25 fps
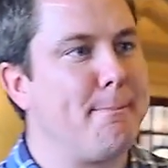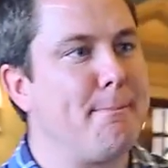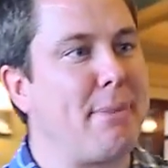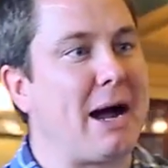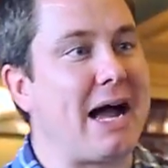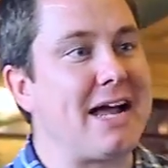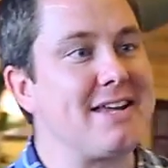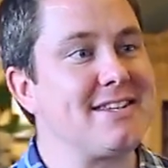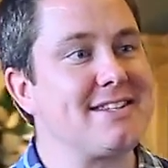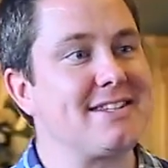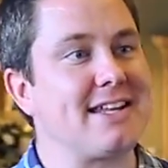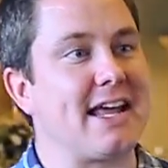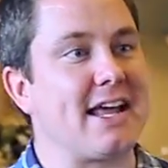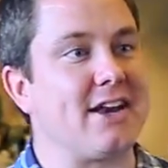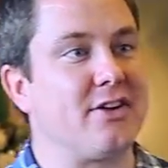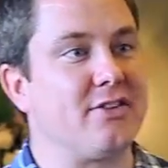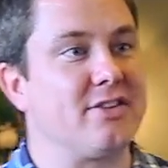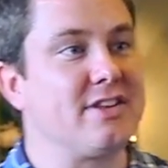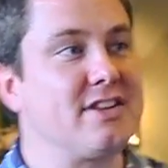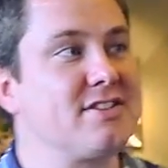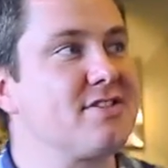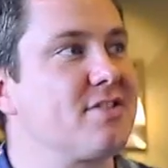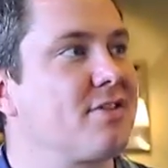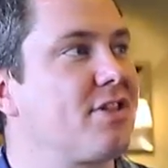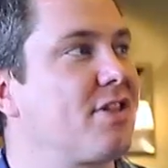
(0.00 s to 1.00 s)
bystander.
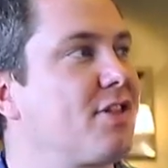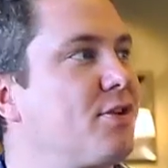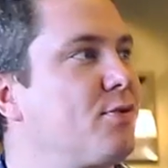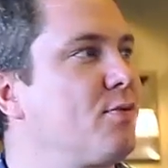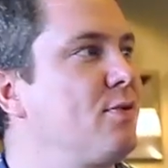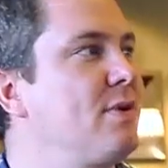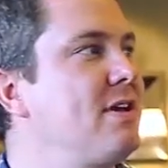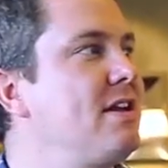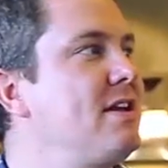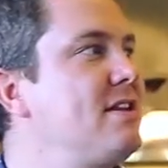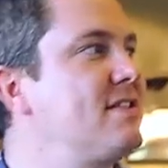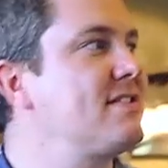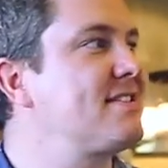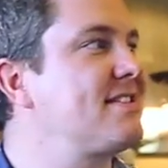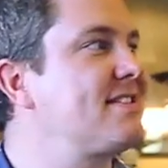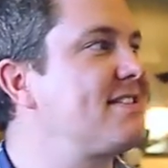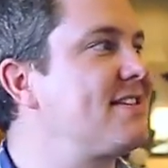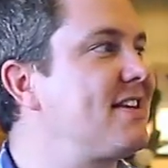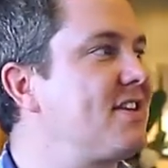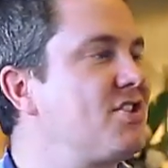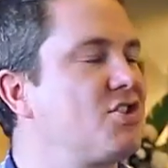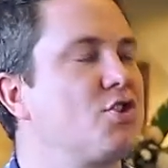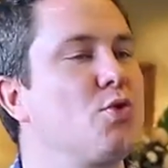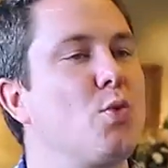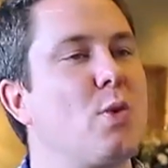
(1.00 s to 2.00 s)
These are three
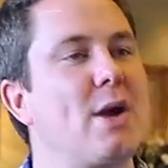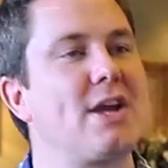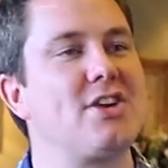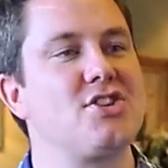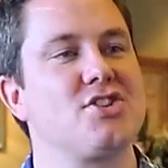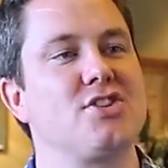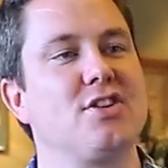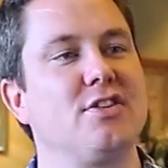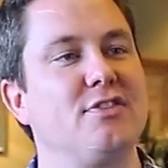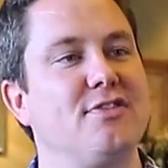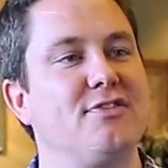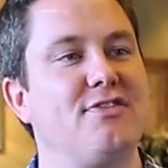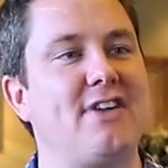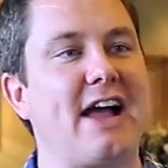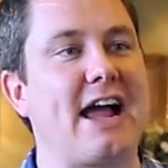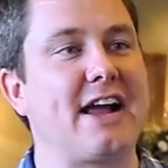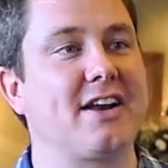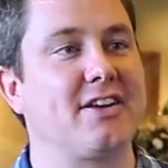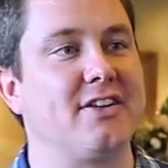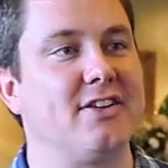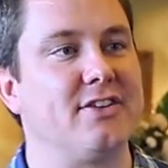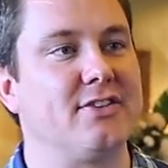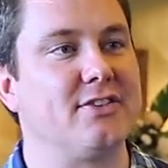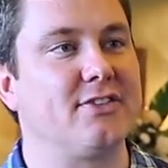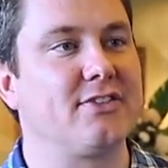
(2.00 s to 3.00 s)
situational
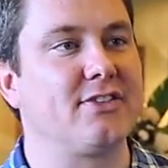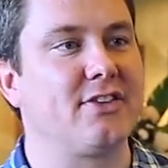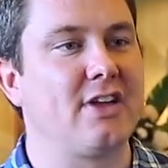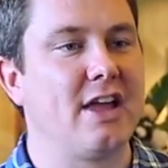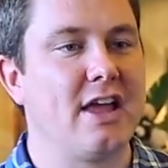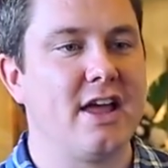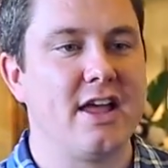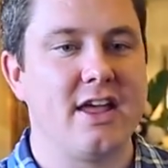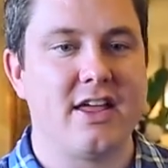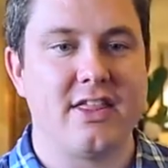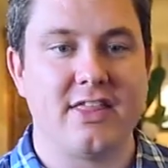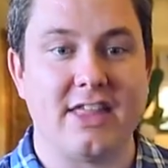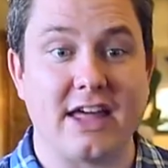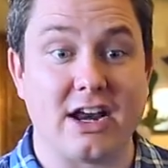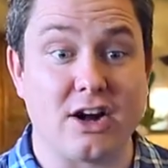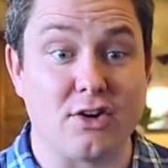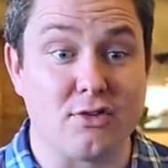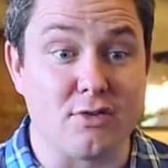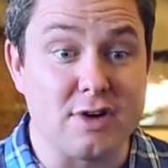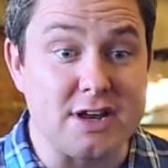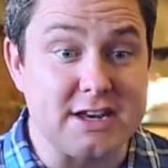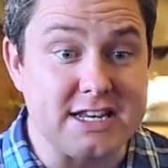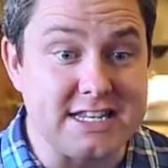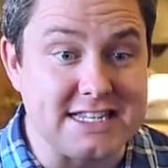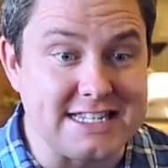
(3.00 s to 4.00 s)
factors that are
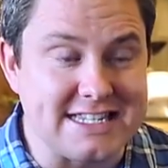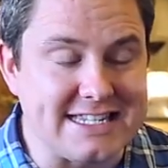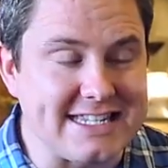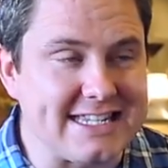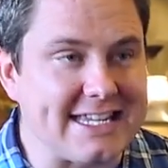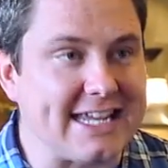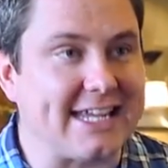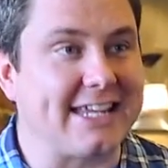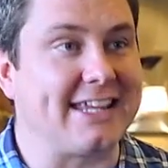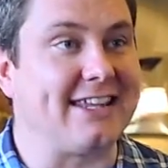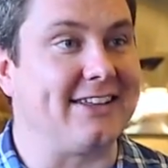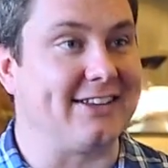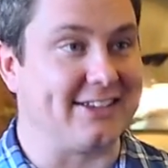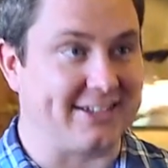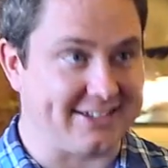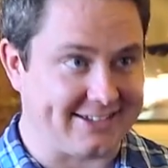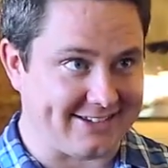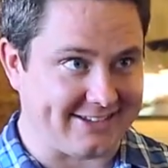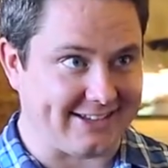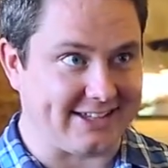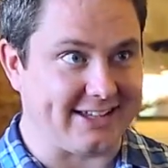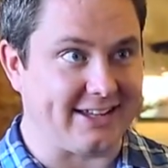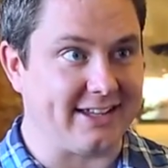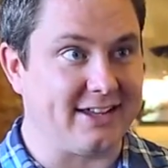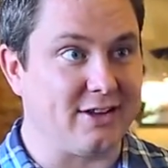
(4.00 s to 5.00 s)

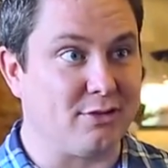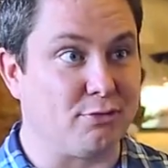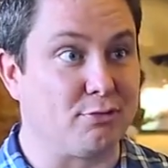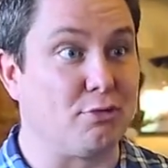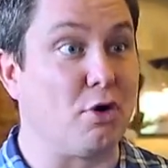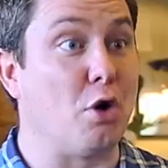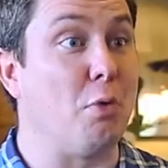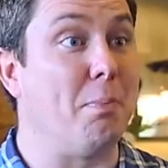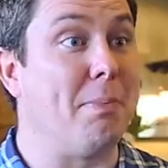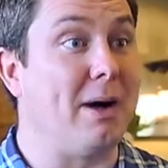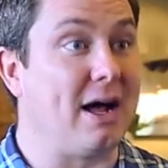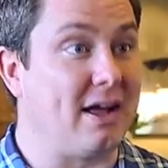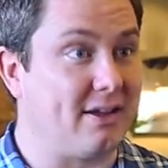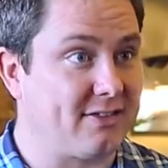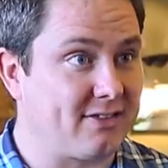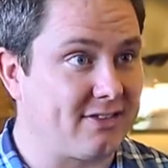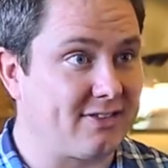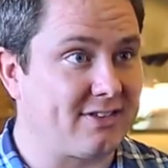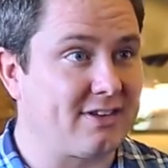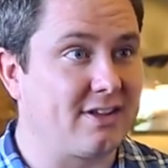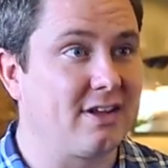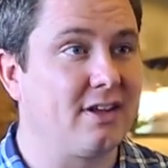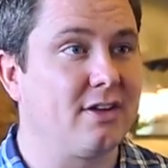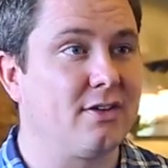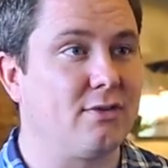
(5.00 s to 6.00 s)
ridiculously
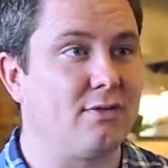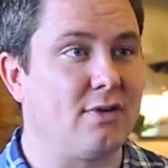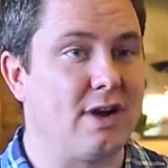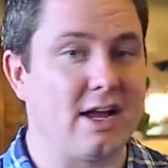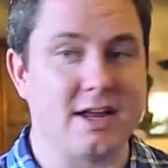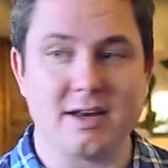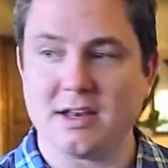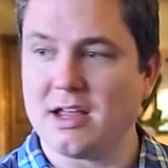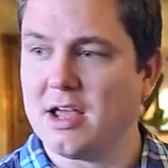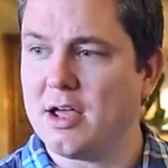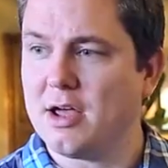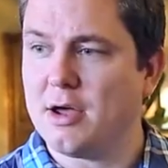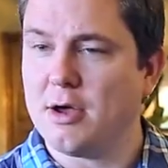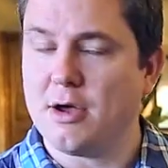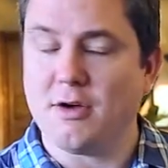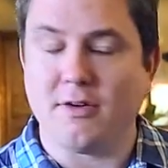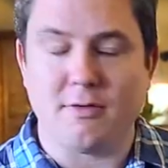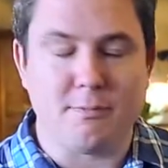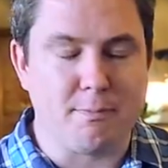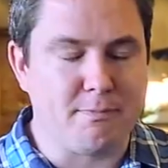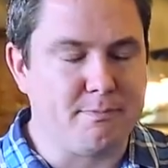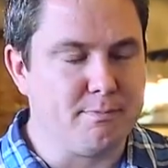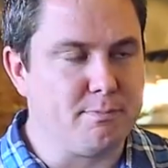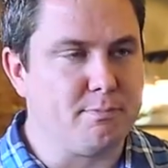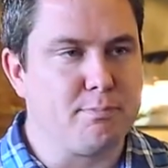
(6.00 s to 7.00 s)
robust, right?
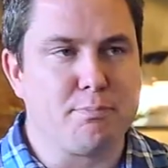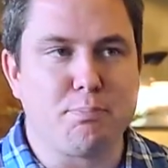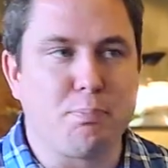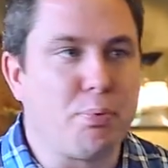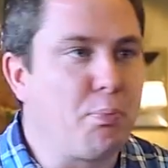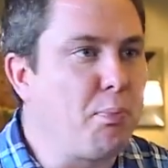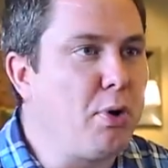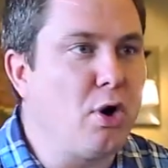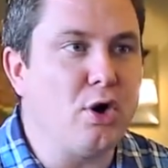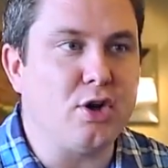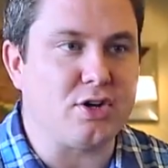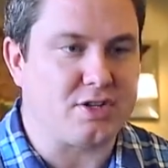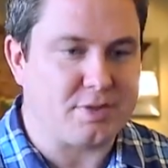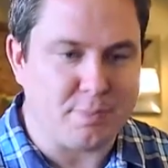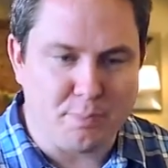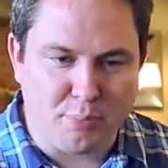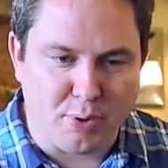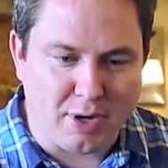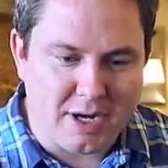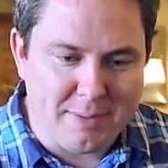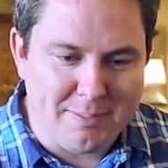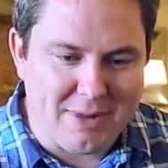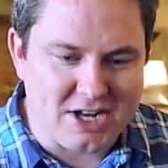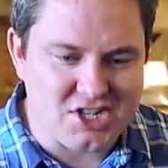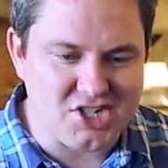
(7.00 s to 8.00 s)
Put
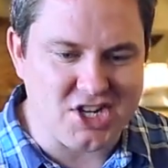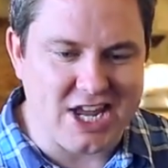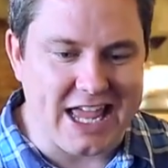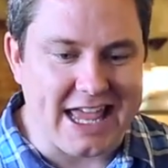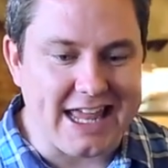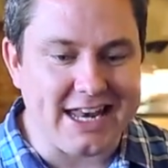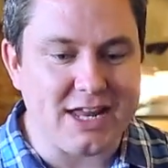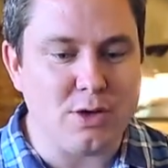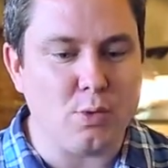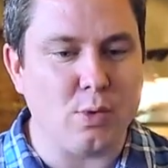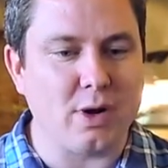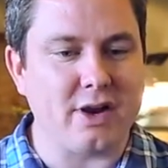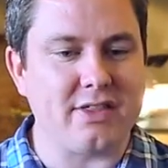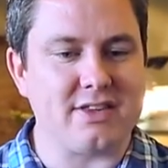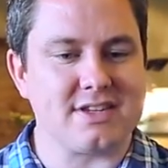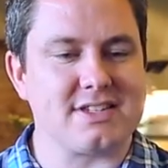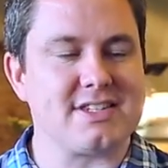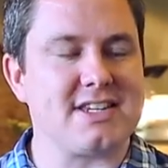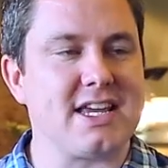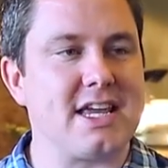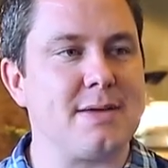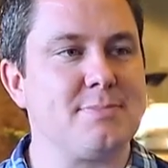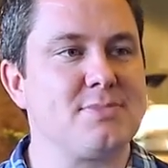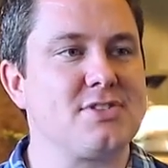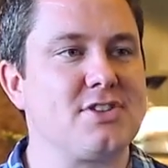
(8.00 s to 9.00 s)
pretty much anyone in the
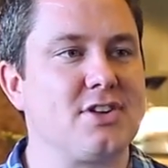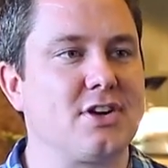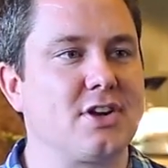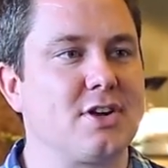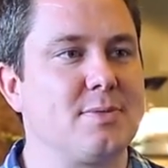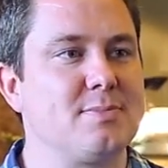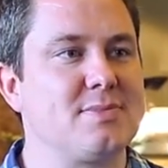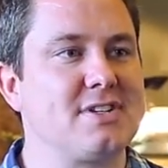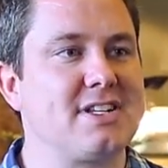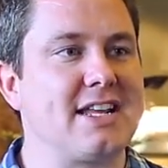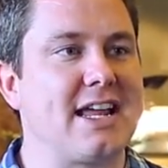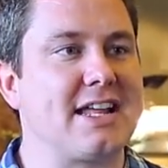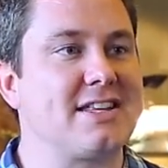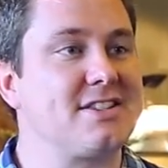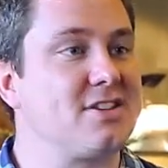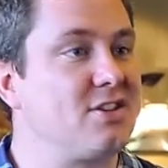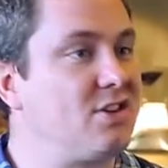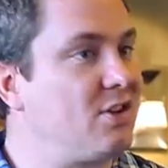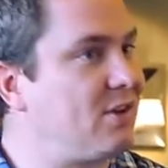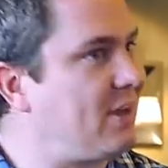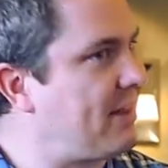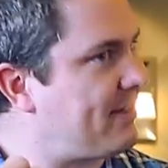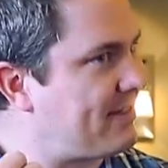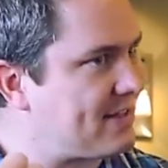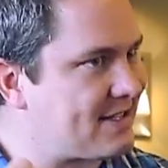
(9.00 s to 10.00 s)
same circumstance
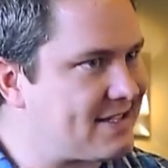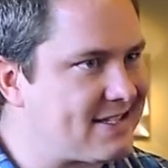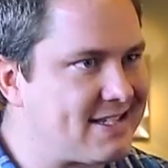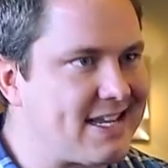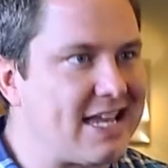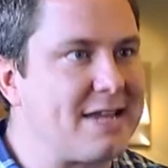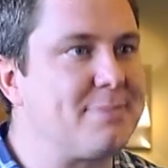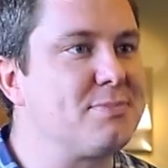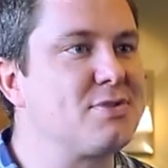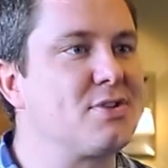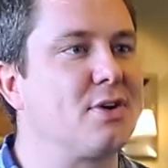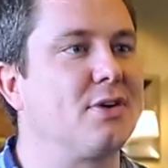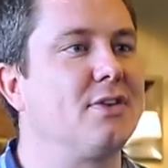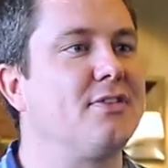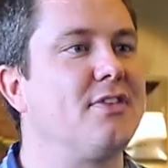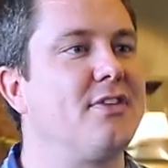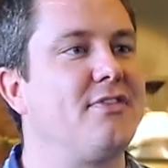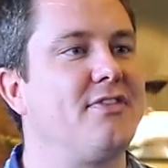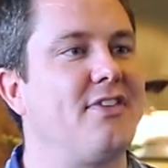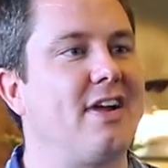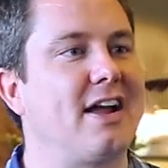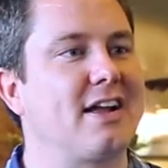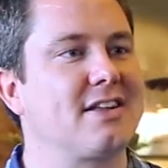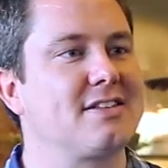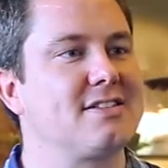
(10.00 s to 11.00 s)
and you get the same sort of
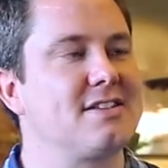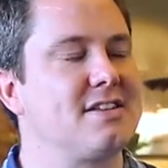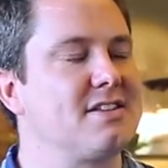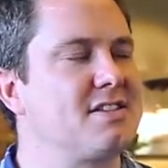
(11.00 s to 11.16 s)
effect.